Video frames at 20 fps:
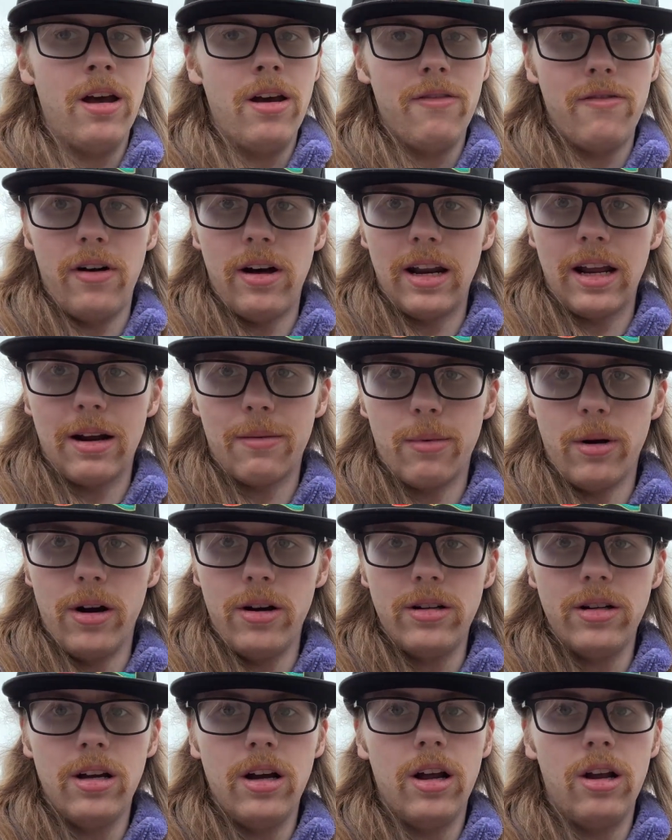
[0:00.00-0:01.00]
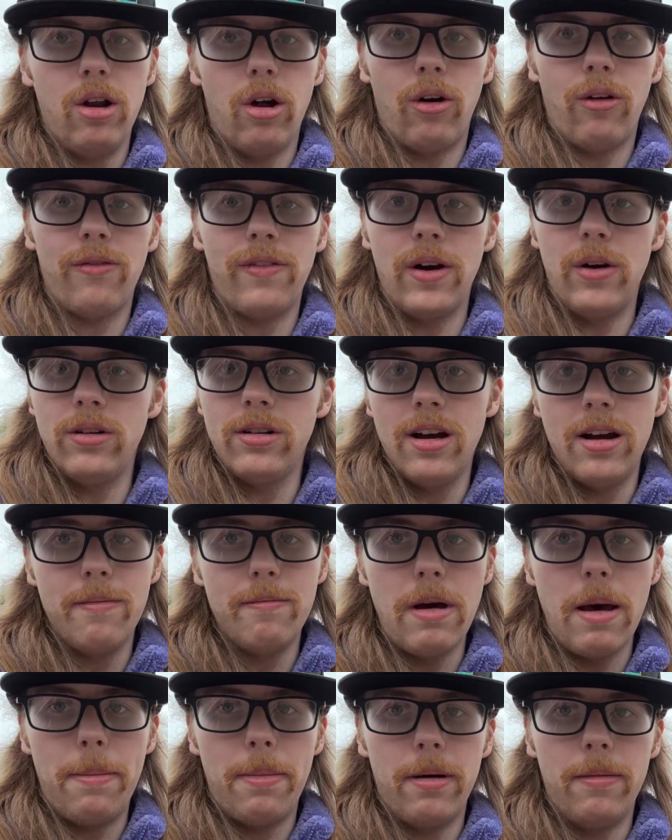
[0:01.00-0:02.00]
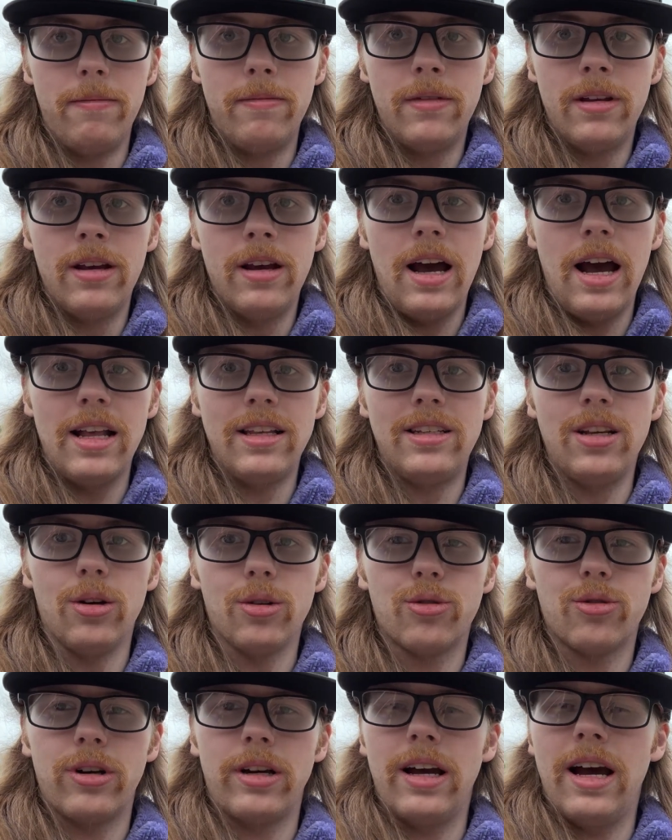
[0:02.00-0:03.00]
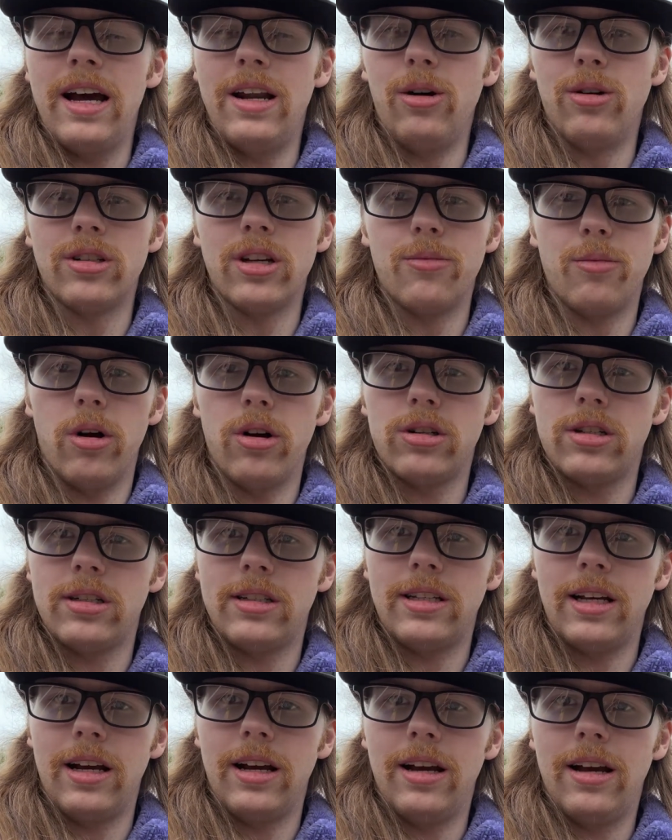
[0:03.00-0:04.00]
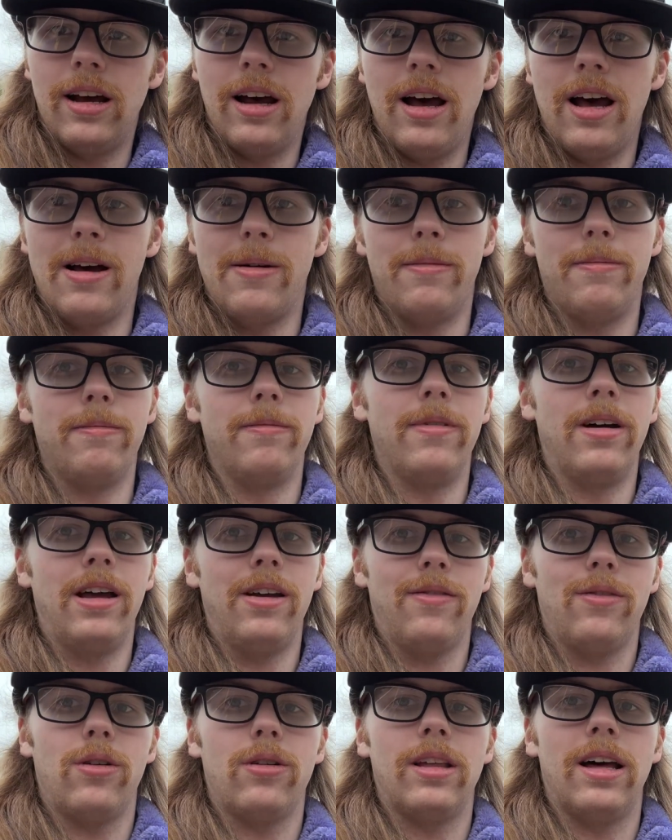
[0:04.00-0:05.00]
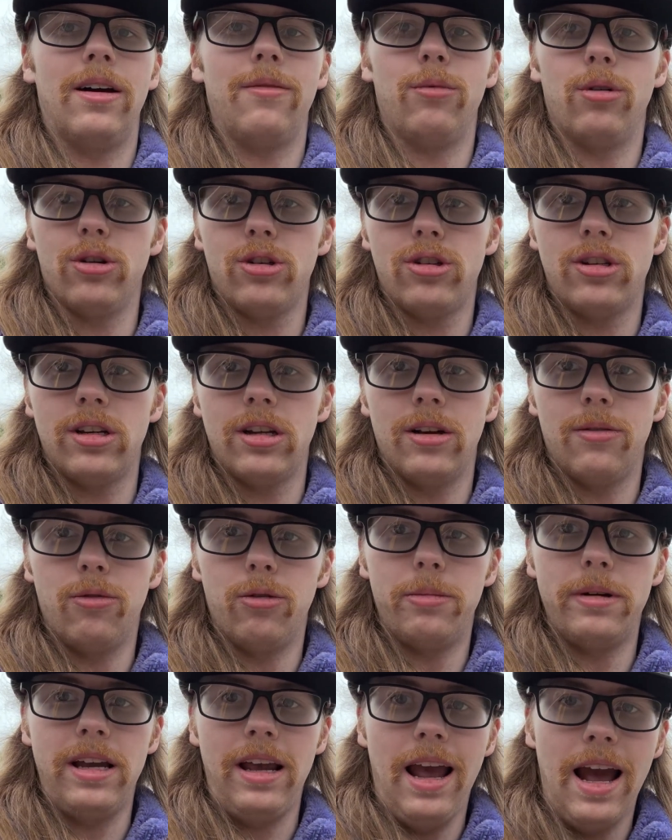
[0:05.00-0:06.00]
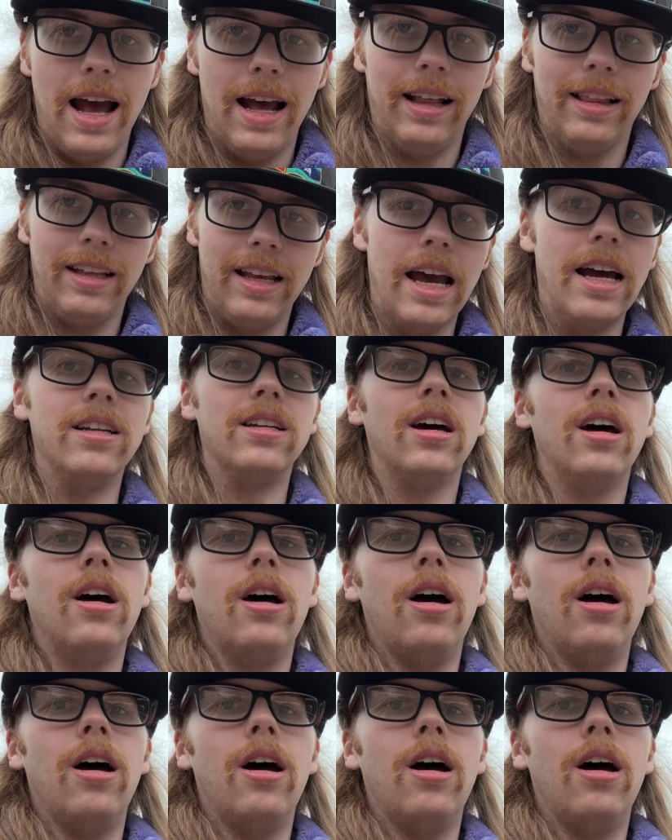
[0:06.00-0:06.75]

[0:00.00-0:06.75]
Farningham Road, Longfield, Meopham, and Sol Street, and also Rochester. I forgot that Rochester will be at the end.